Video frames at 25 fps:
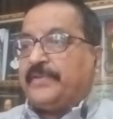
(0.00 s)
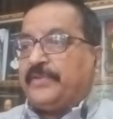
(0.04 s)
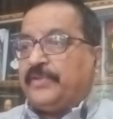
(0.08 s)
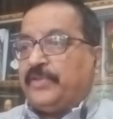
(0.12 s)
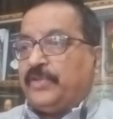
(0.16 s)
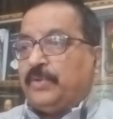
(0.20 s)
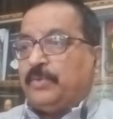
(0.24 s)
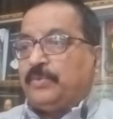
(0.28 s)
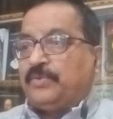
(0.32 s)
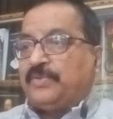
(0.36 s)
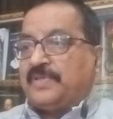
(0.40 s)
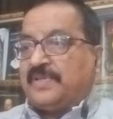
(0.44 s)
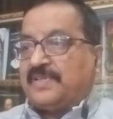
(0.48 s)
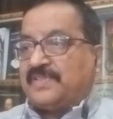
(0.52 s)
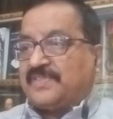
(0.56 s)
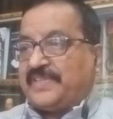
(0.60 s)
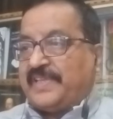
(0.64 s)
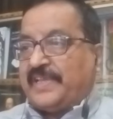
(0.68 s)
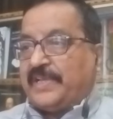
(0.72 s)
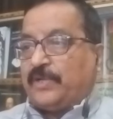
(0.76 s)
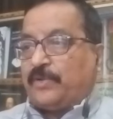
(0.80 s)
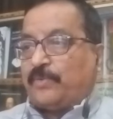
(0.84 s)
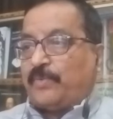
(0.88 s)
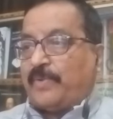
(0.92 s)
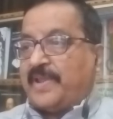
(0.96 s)
youth
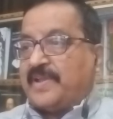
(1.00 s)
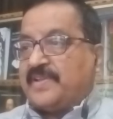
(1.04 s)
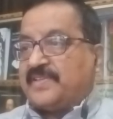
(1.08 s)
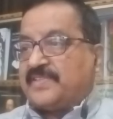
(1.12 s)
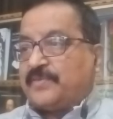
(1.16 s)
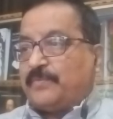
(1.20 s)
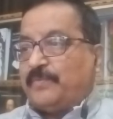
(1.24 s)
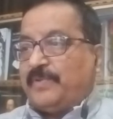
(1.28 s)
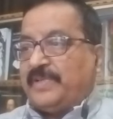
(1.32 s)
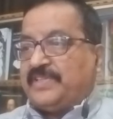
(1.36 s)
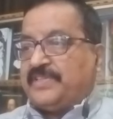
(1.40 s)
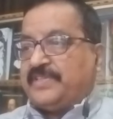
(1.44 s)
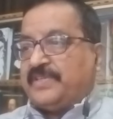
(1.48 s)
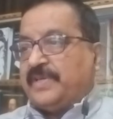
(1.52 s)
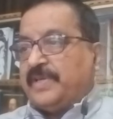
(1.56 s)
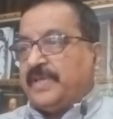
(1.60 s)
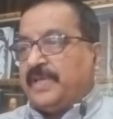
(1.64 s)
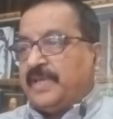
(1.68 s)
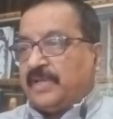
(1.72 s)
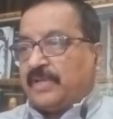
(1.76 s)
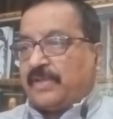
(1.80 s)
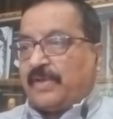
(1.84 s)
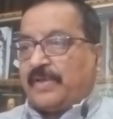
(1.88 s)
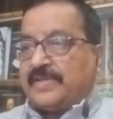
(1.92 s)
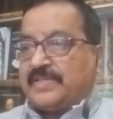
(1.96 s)
sequence, which
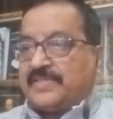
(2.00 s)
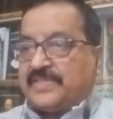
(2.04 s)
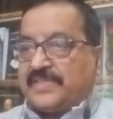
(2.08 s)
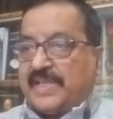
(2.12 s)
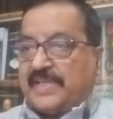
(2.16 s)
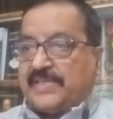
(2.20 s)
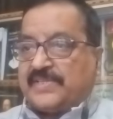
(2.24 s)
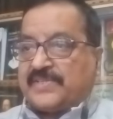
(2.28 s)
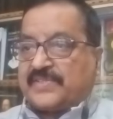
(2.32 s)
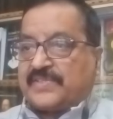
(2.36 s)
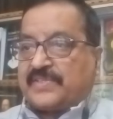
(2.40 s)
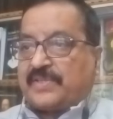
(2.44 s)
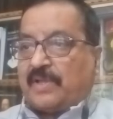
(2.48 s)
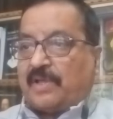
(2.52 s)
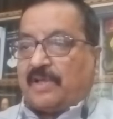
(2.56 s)
consists